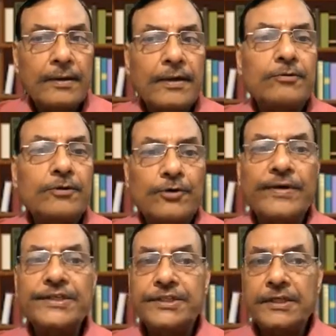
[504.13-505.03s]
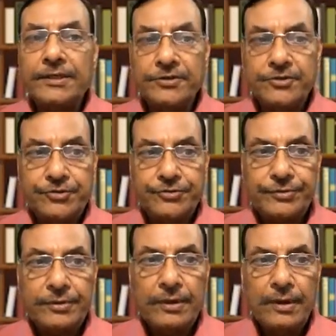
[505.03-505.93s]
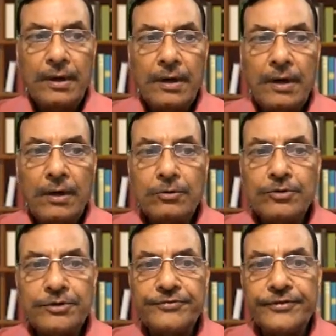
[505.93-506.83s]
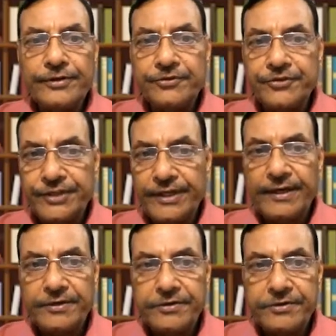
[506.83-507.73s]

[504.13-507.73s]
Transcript: Now the question is how to differentiate